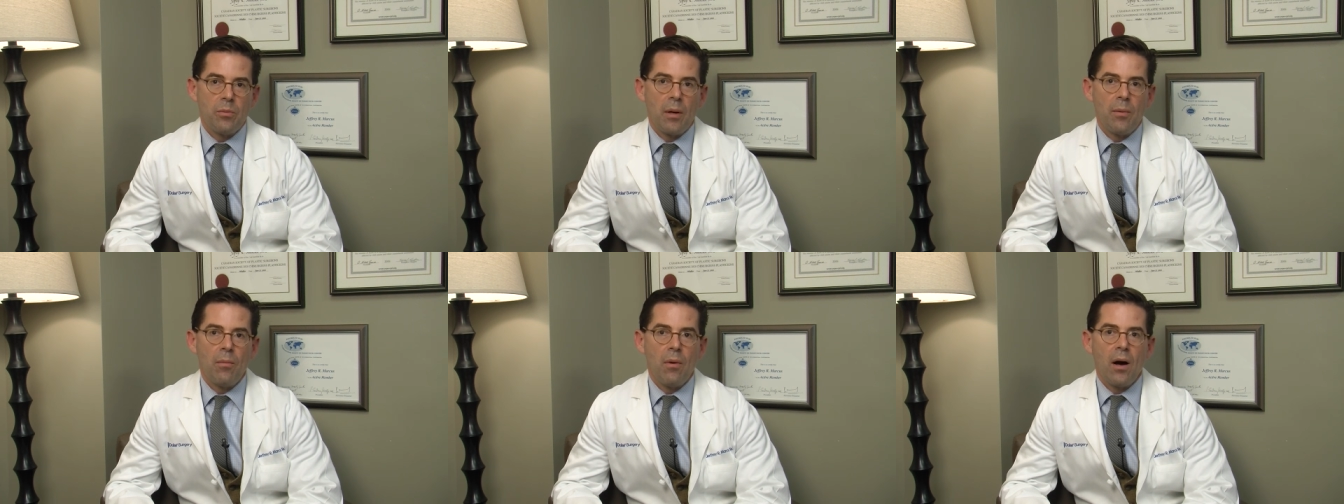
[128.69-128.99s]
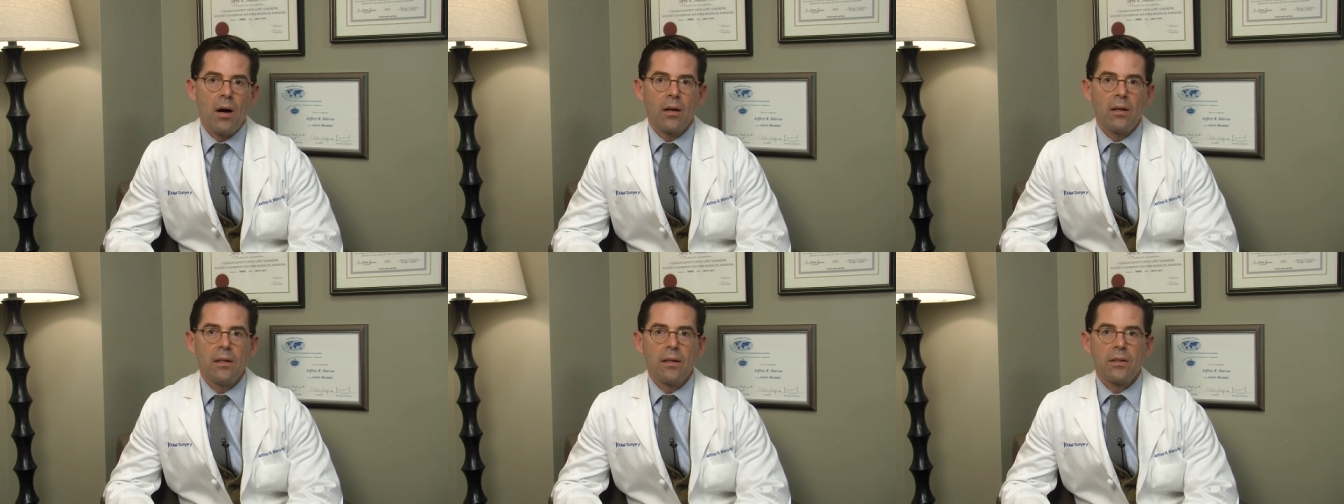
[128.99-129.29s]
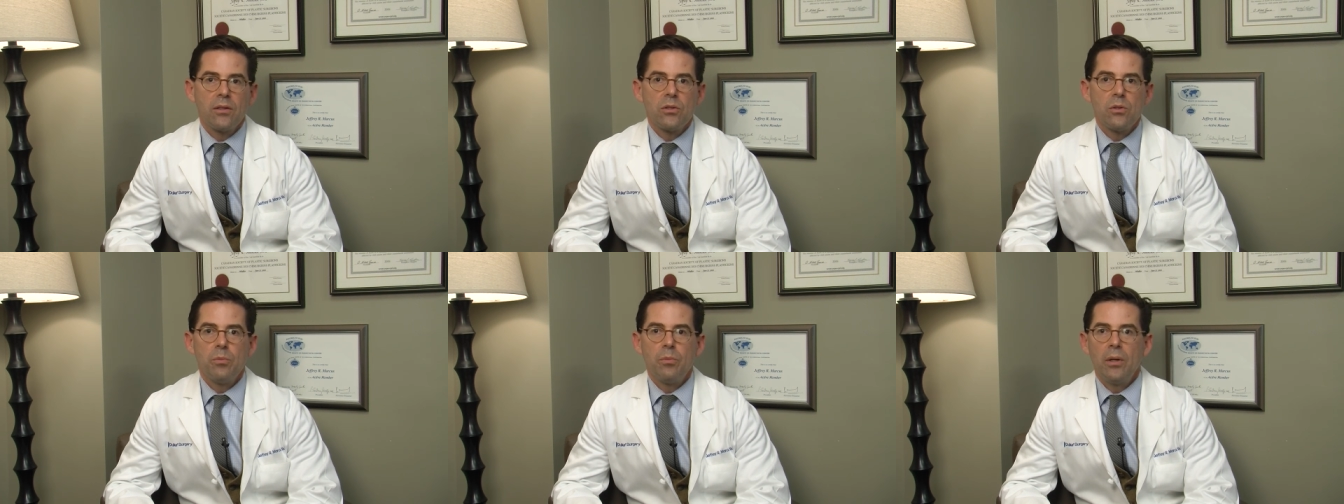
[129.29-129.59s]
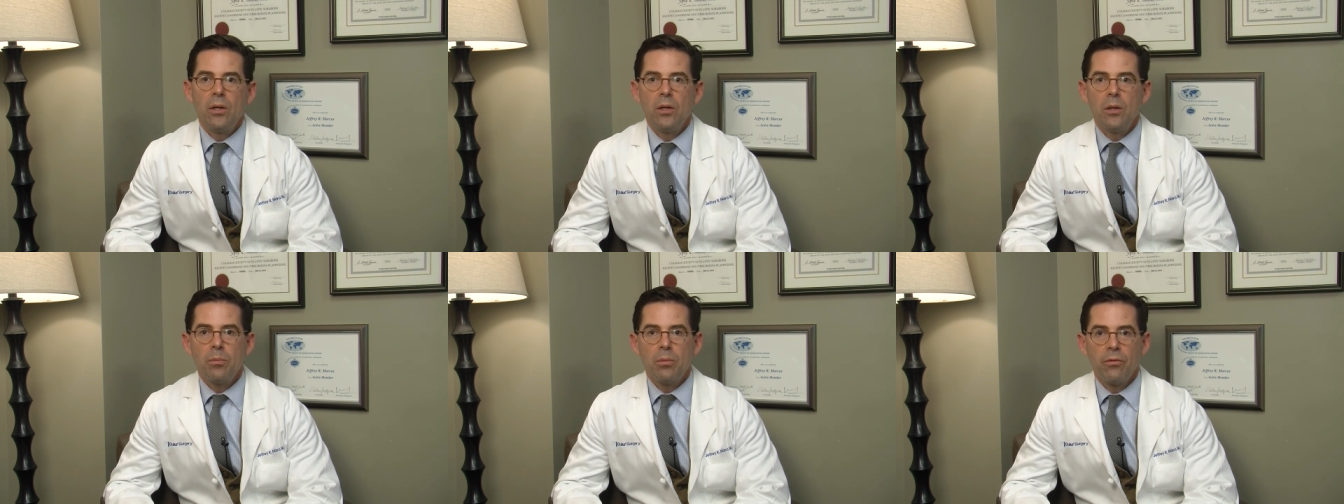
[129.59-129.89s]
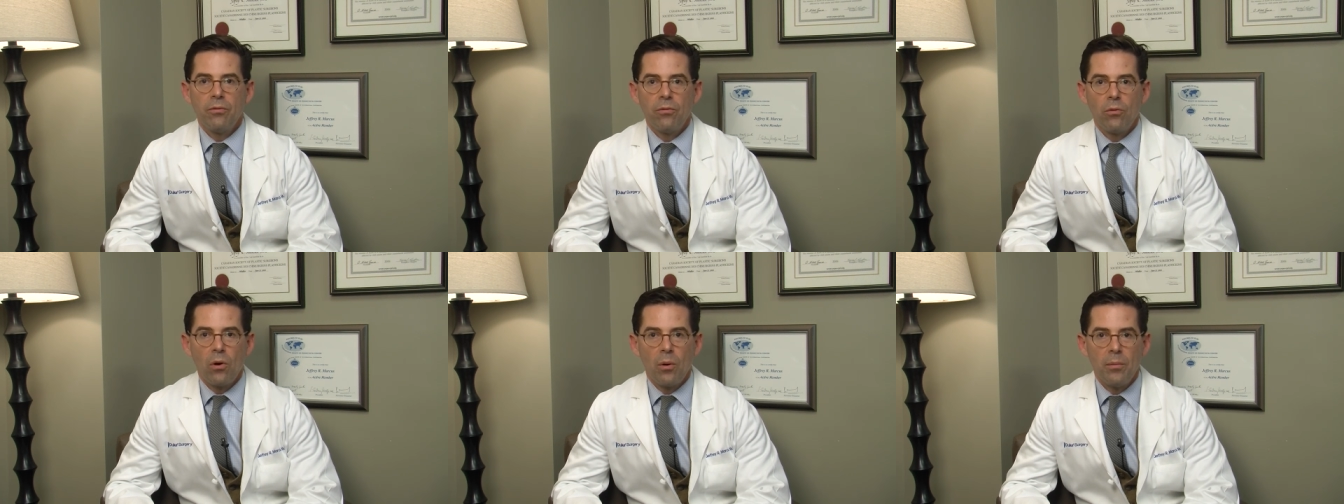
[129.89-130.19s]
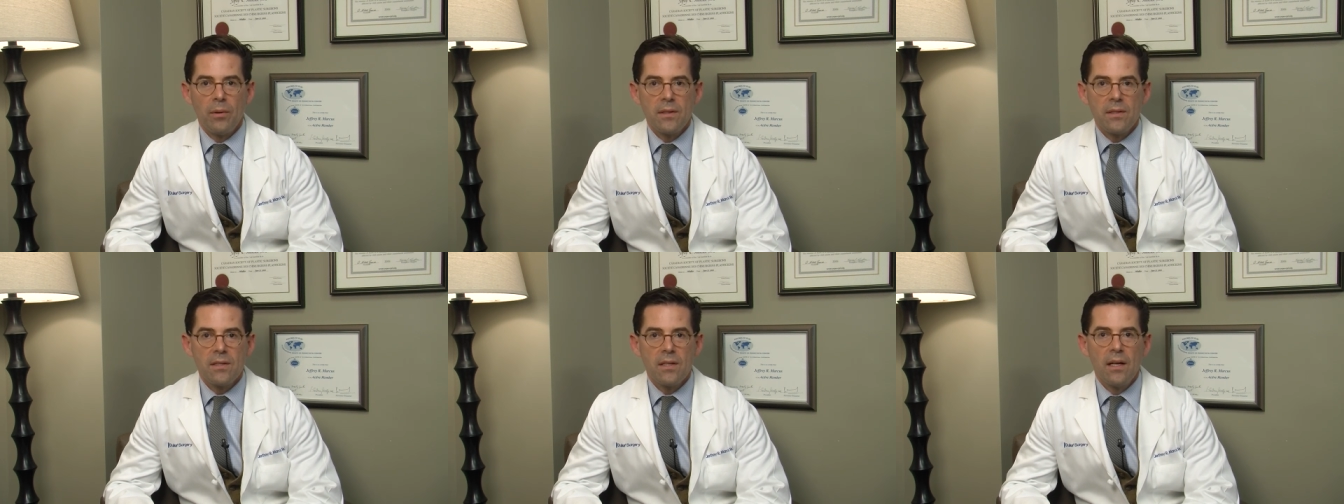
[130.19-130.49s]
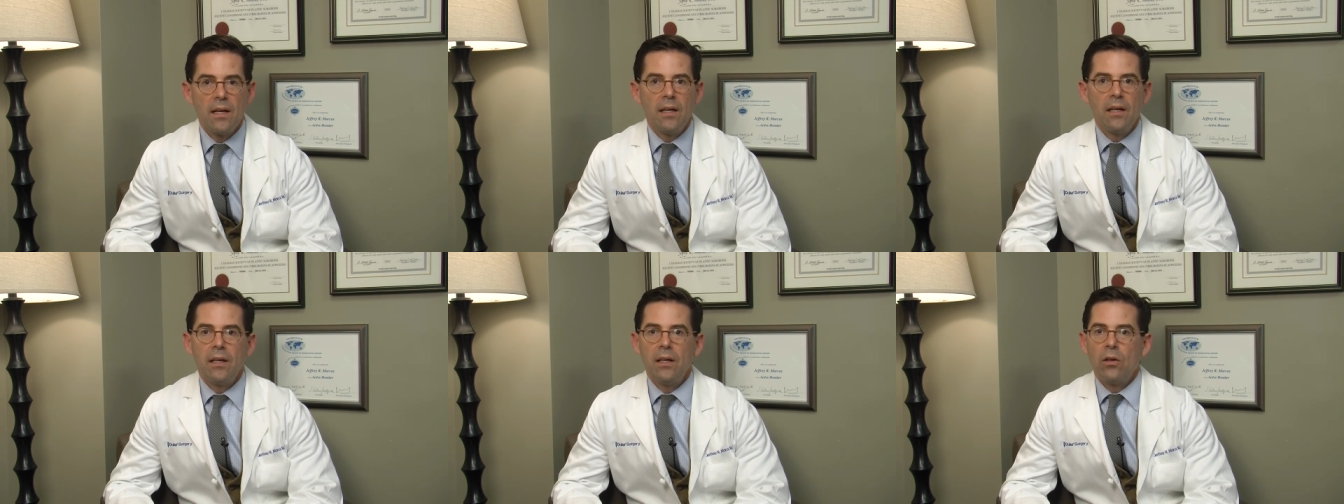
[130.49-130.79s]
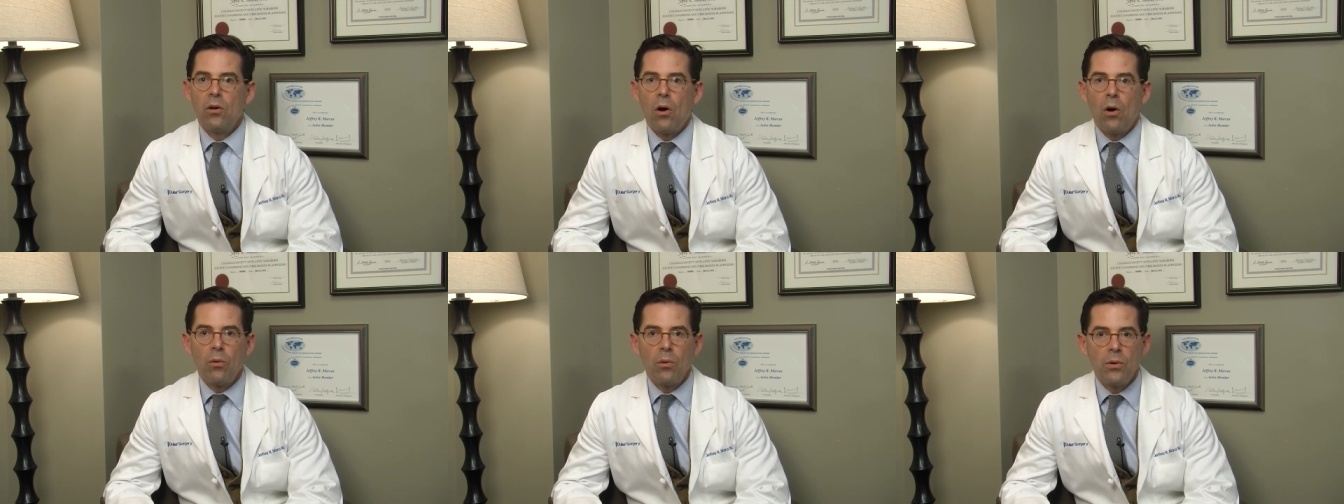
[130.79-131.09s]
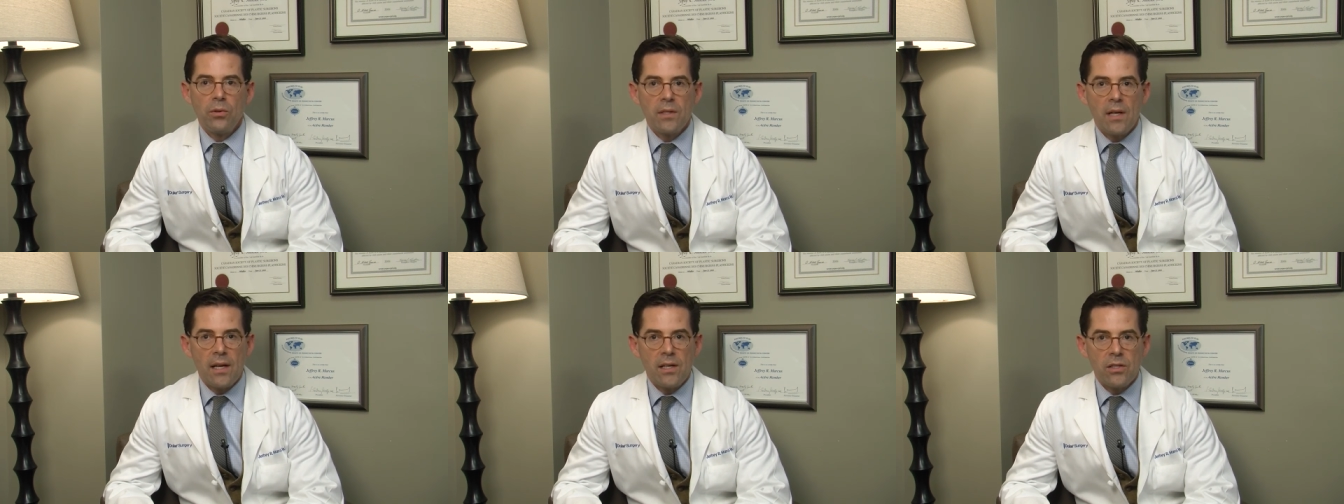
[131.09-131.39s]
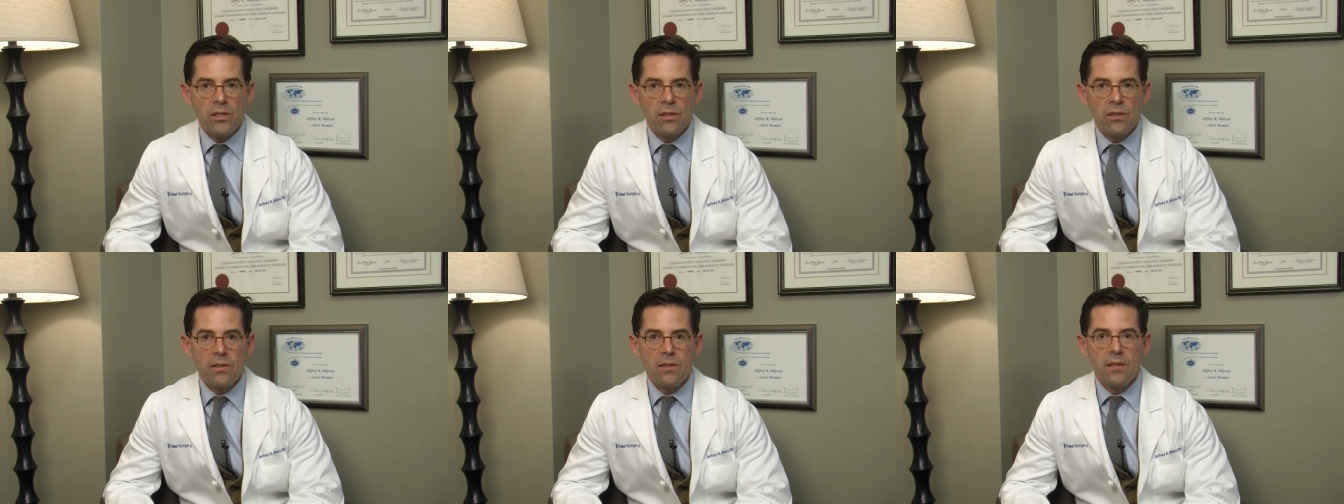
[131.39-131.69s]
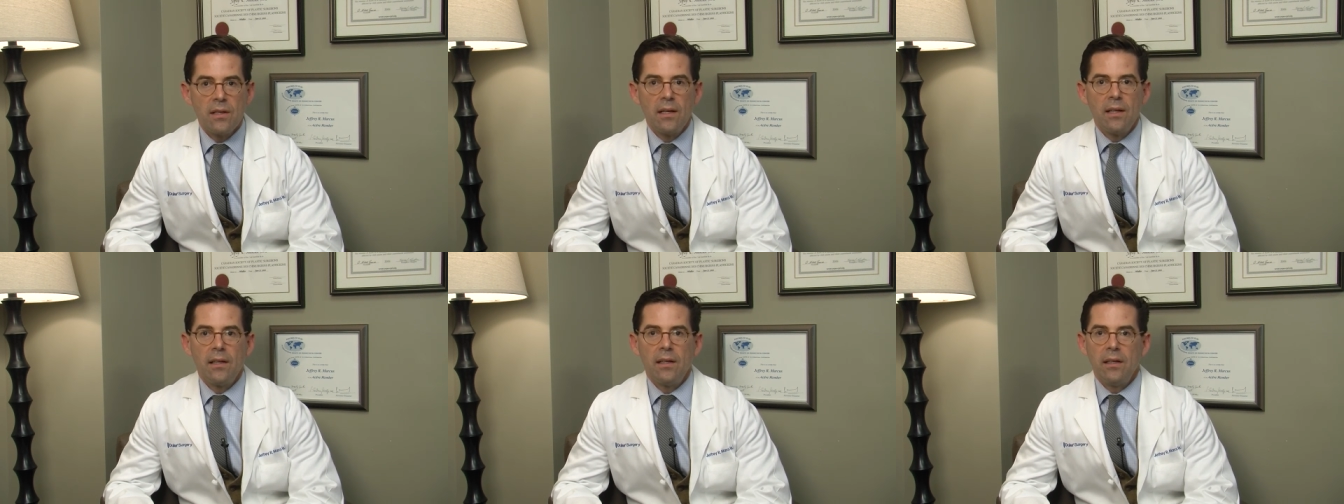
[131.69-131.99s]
by modeling superior performance in all rotations,